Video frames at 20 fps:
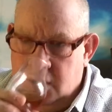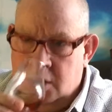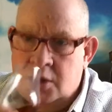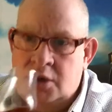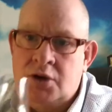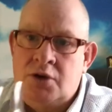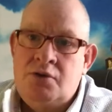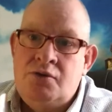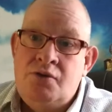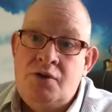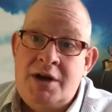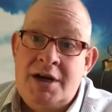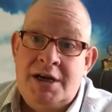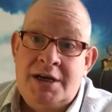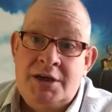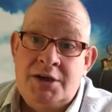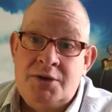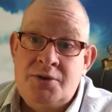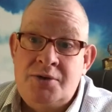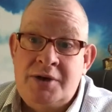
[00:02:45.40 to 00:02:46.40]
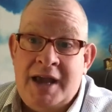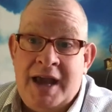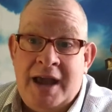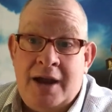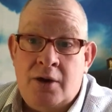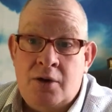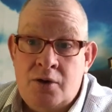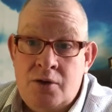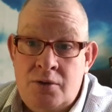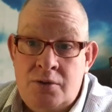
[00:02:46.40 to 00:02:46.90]
you really do
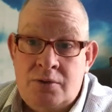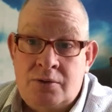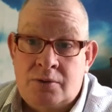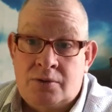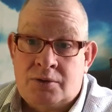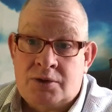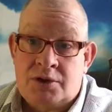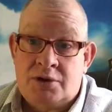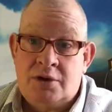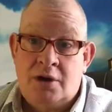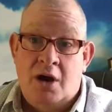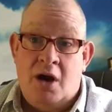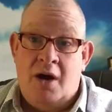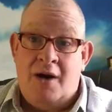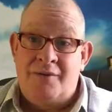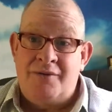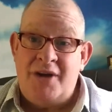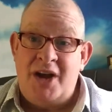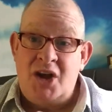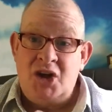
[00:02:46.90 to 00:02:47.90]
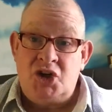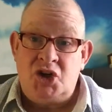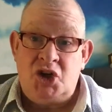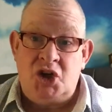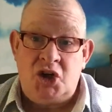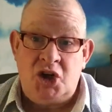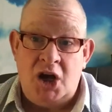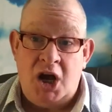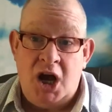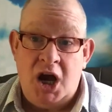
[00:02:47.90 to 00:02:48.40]
get oodles of
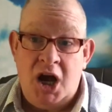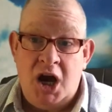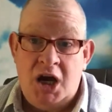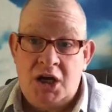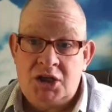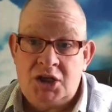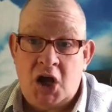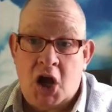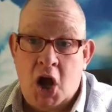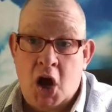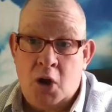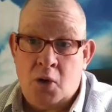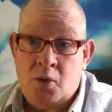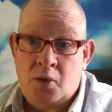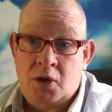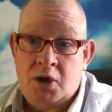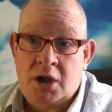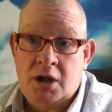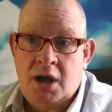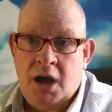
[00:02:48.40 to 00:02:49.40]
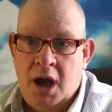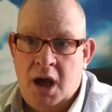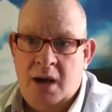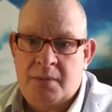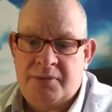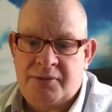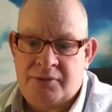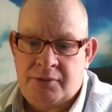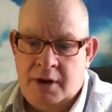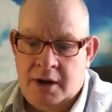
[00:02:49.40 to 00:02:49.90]
charred oak
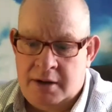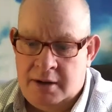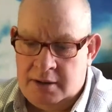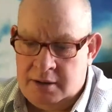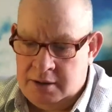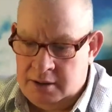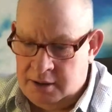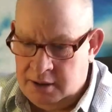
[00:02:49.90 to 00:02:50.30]
up front.